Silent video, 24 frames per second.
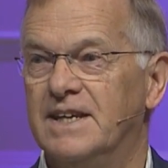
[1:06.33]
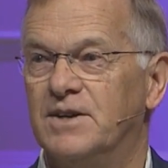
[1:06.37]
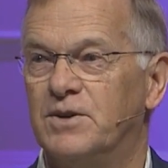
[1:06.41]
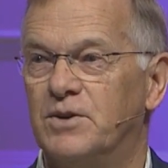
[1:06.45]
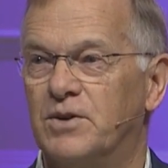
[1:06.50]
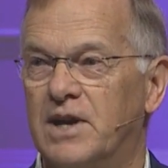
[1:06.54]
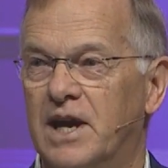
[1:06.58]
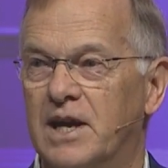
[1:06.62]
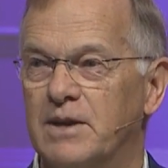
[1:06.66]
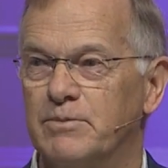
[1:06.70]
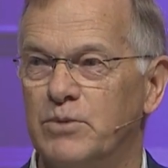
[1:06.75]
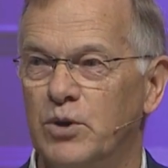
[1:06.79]

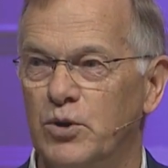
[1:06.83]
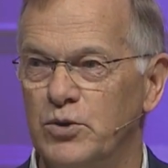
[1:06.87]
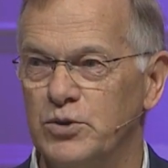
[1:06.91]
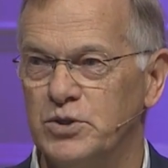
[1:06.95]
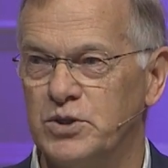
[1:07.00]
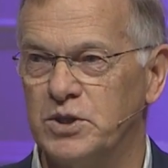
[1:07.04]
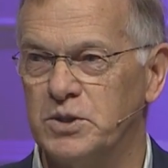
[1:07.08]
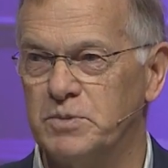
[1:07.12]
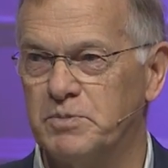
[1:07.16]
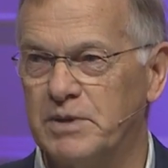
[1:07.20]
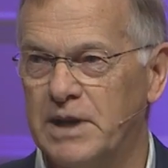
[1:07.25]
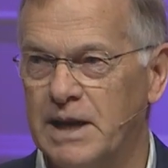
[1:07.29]
or like
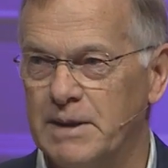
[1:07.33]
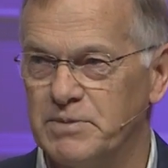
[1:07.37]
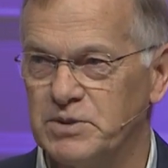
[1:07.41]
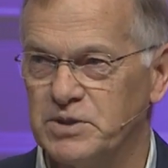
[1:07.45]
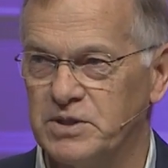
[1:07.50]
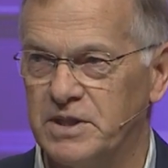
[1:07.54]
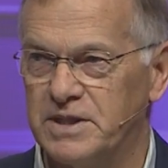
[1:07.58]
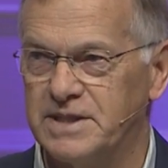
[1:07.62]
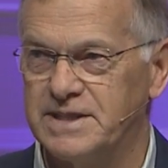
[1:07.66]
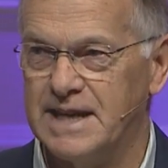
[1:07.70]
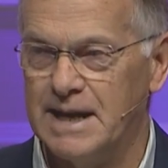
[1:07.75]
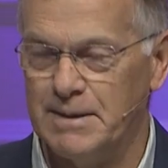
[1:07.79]
Moses, perhaps
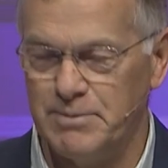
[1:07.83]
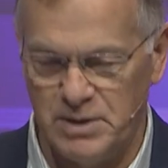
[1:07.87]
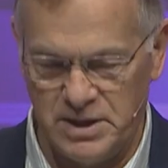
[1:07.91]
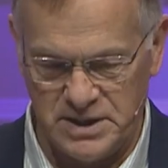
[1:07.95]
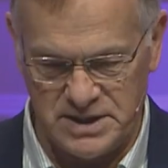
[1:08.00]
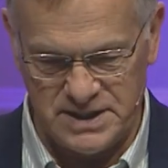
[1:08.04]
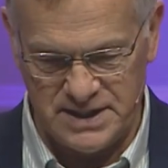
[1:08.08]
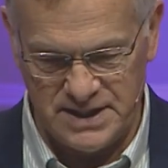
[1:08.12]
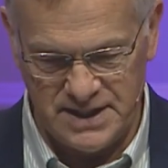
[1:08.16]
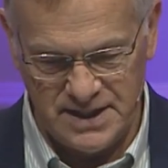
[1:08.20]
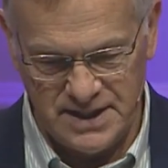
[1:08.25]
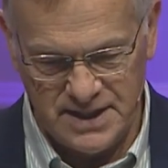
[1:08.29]
on a
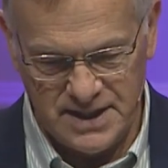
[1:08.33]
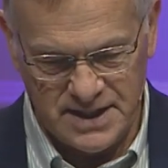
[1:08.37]
tablet.